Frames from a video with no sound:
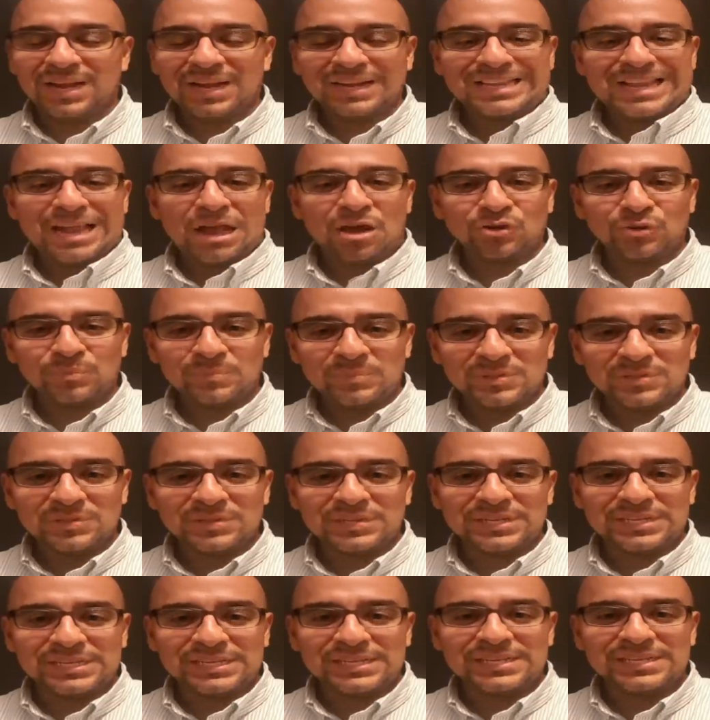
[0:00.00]

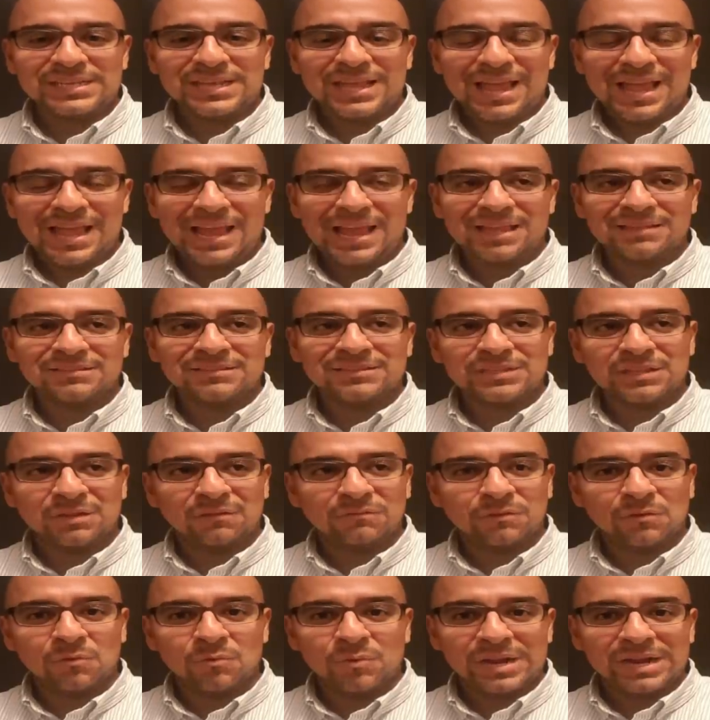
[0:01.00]
Accountability and
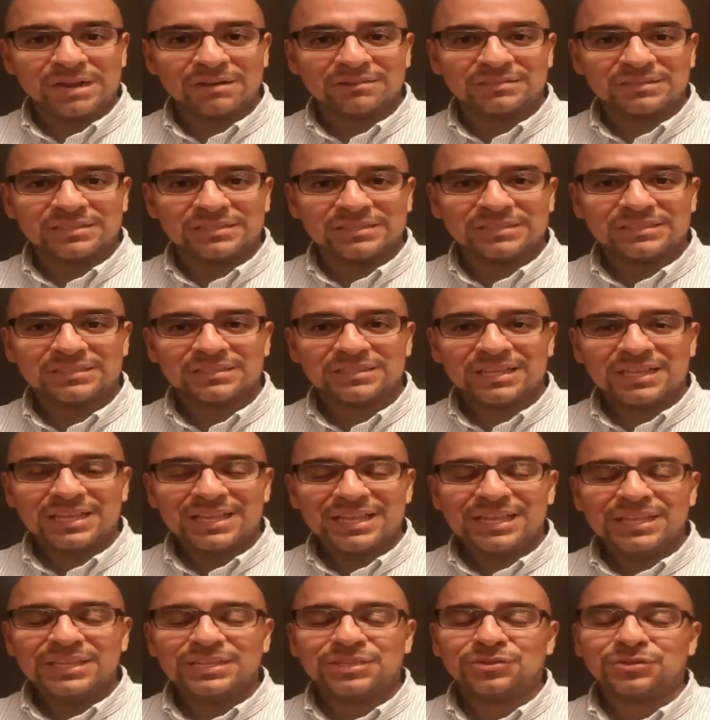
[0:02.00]
self-awareness.
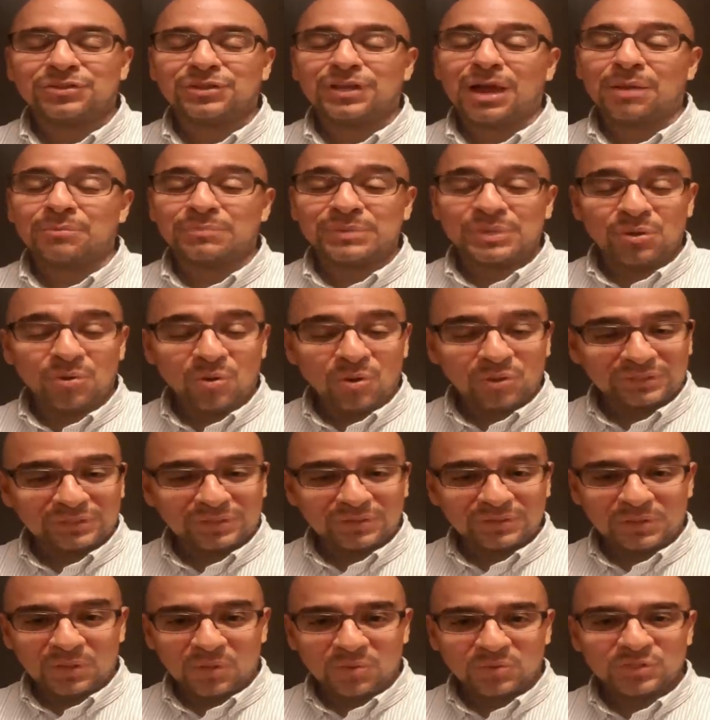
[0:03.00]
You got me
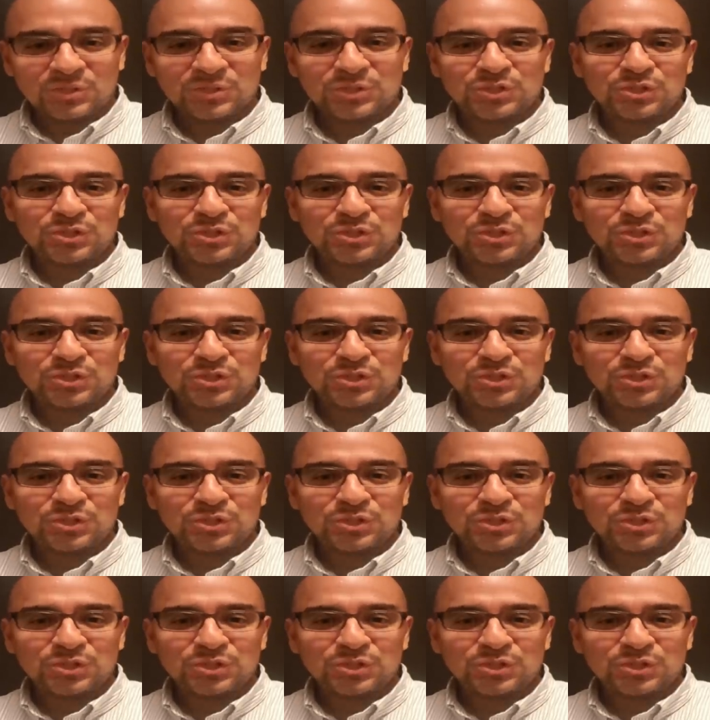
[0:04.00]
hooked on those